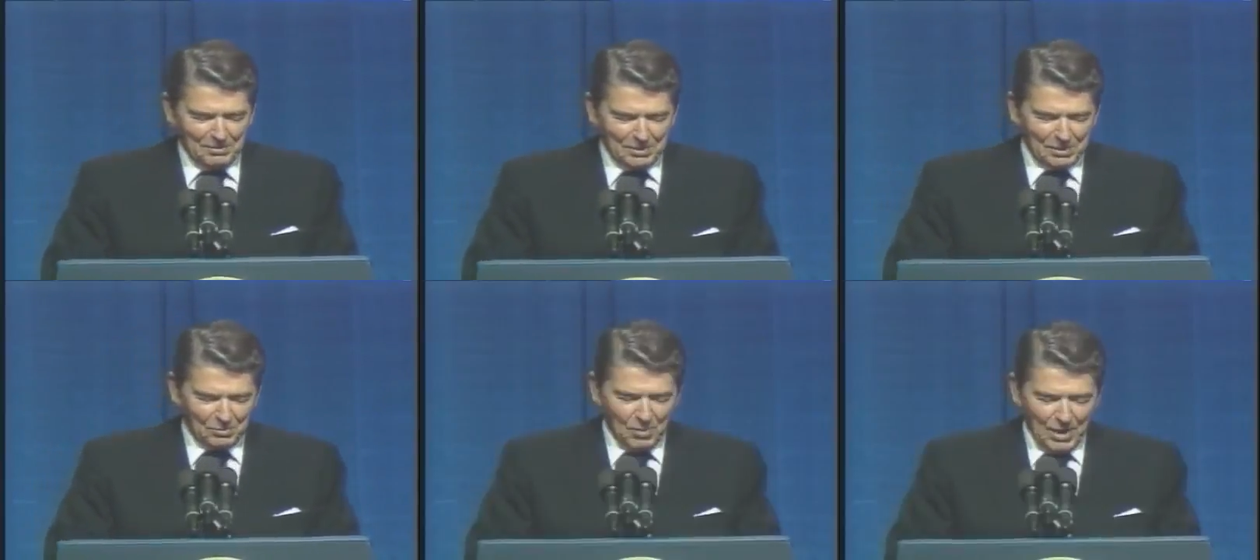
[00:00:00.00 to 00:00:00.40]

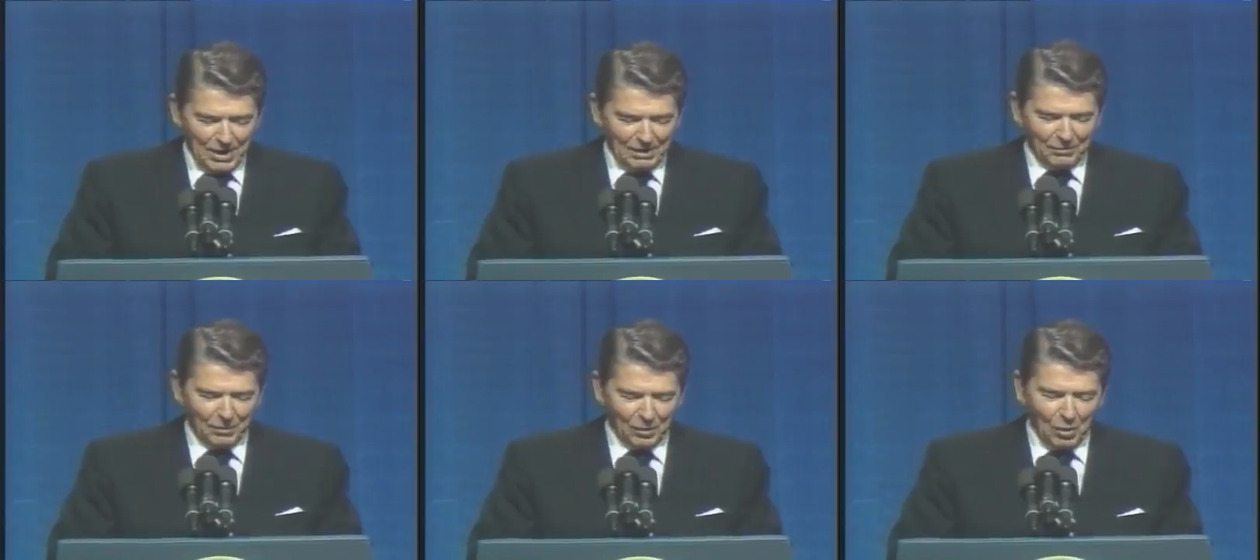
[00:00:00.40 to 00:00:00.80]
was
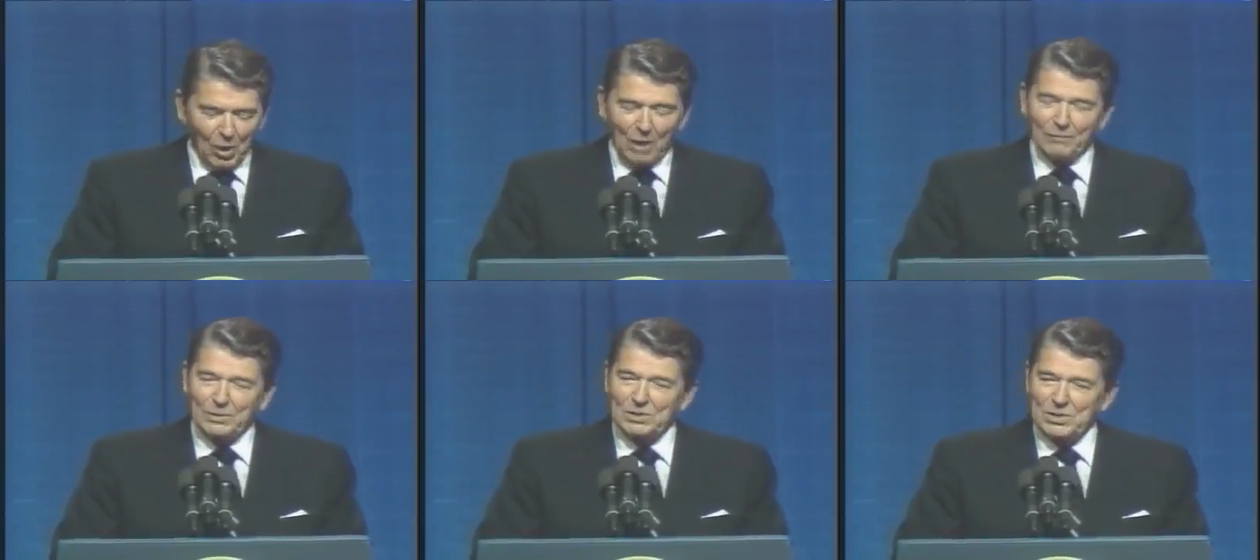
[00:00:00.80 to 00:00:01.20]
running for
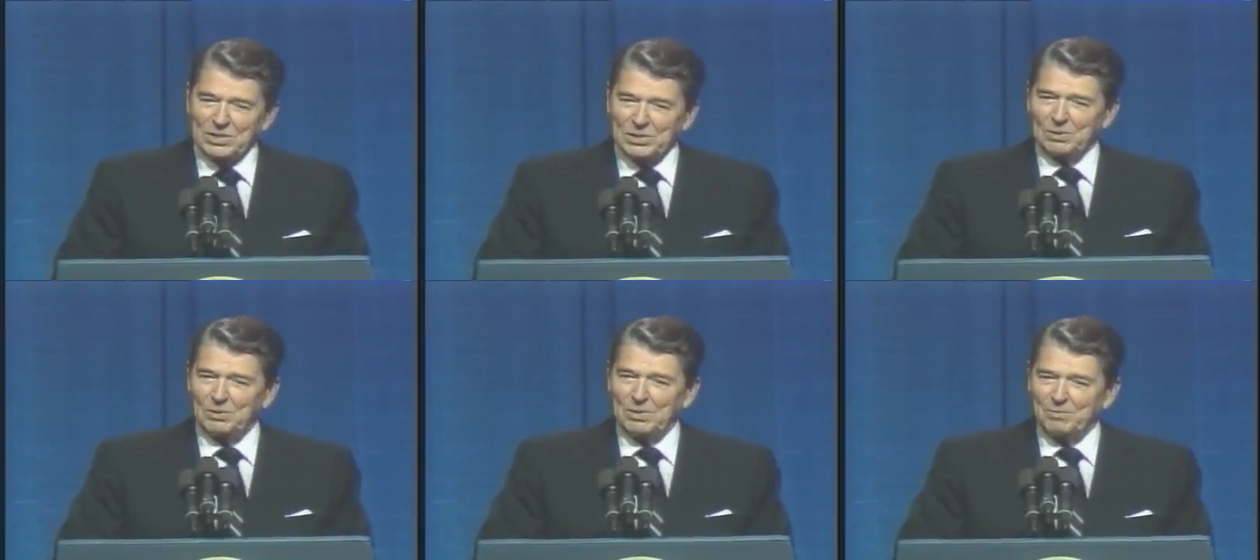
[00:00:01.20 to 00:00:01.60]
office
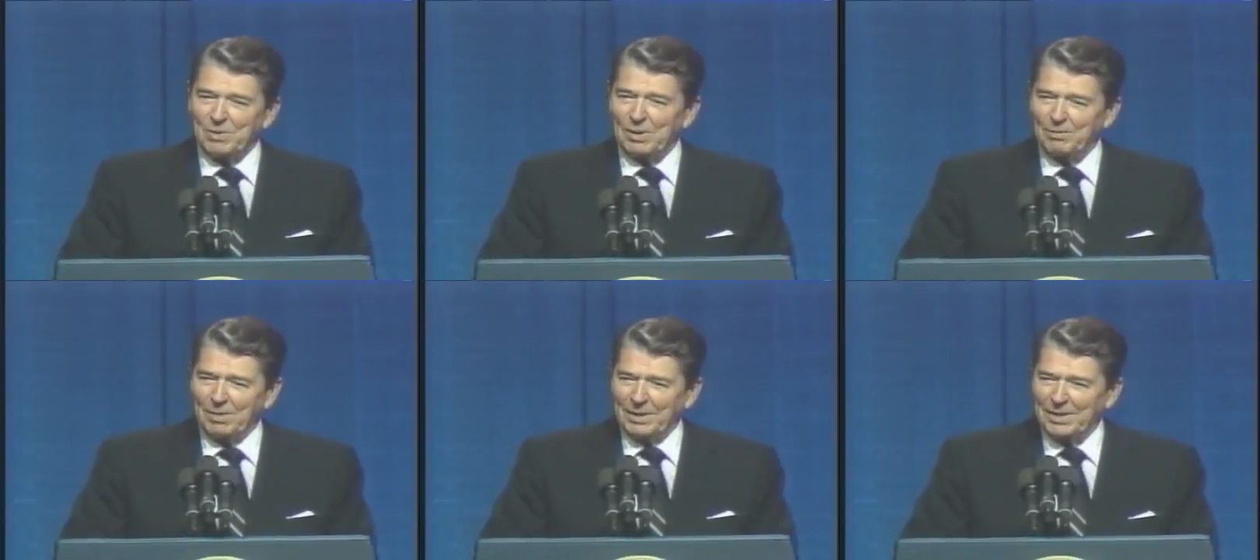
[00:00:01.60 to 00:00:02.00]
as a
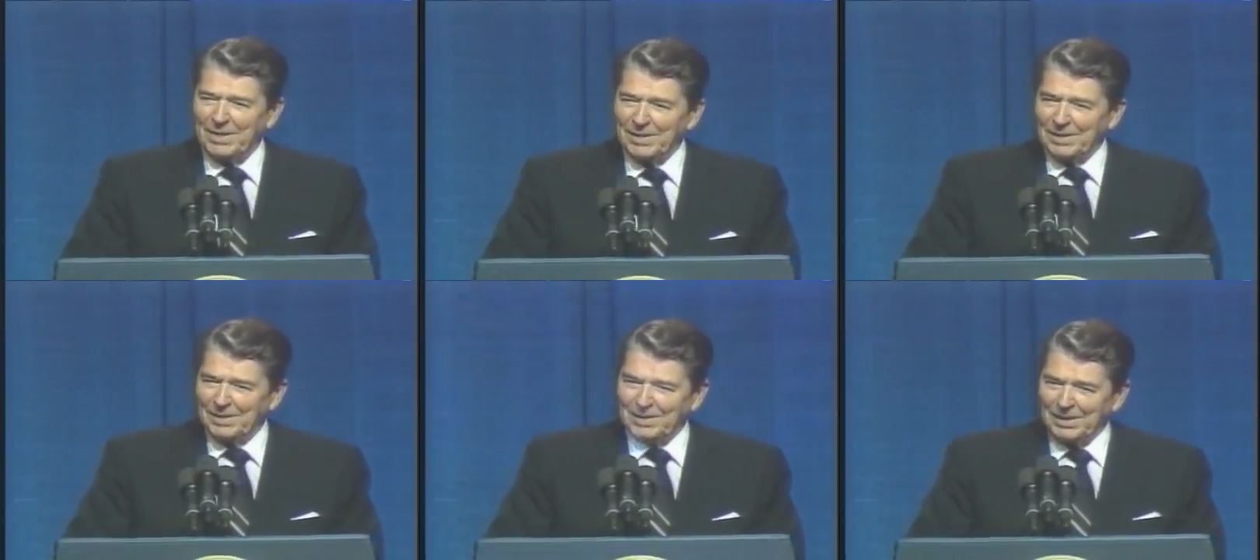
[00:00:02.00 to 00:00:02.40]

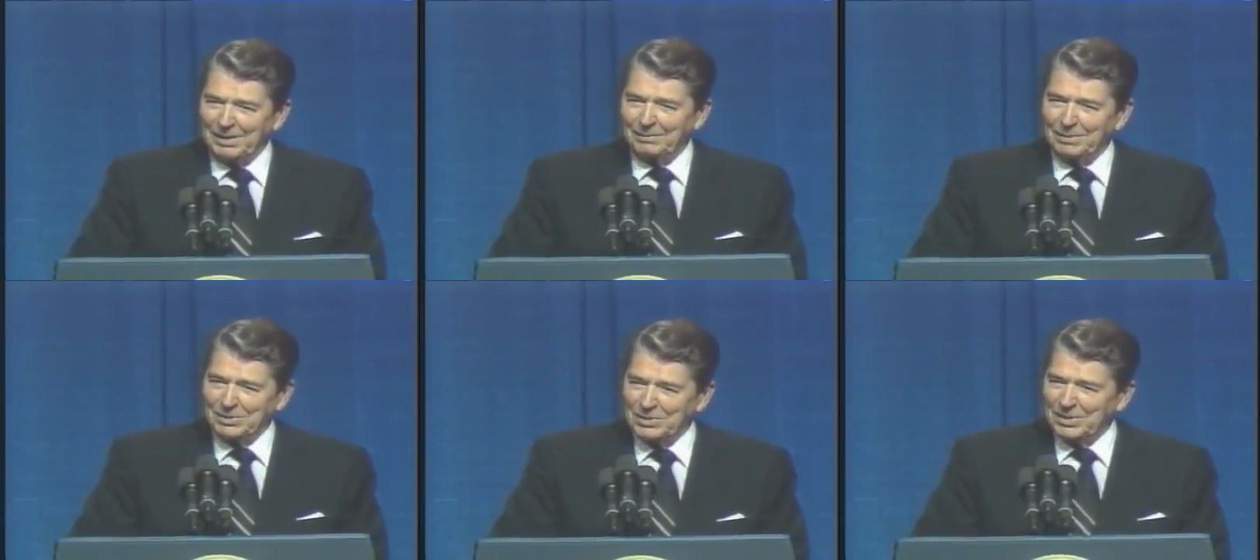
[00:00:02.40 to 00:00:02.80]
Republican, and
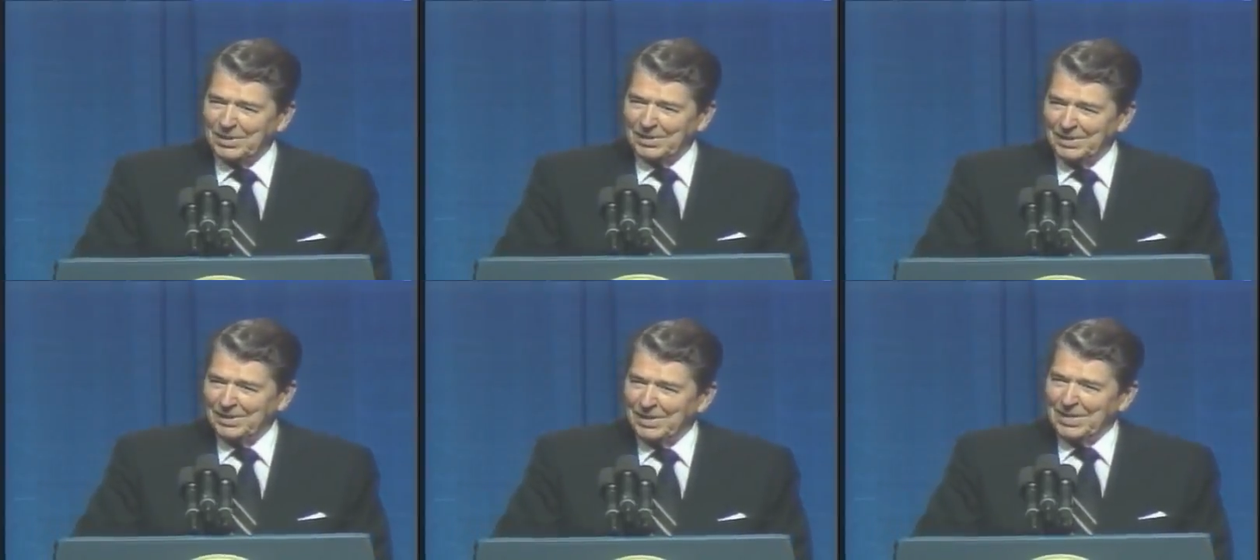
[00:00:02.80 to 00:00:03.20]
he was in
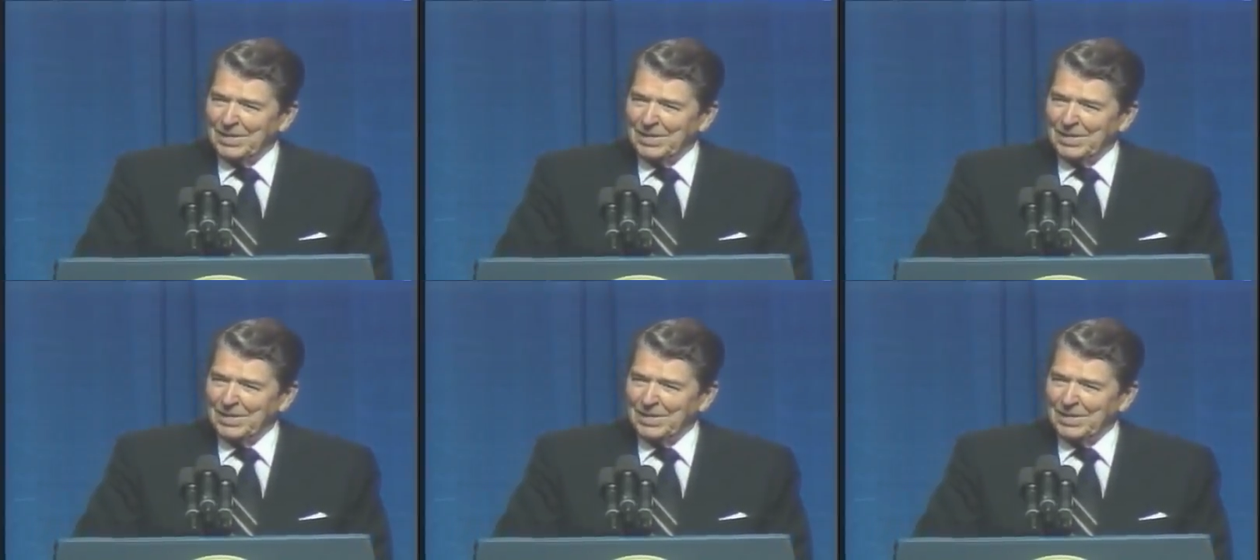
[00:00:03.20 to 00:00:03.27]
a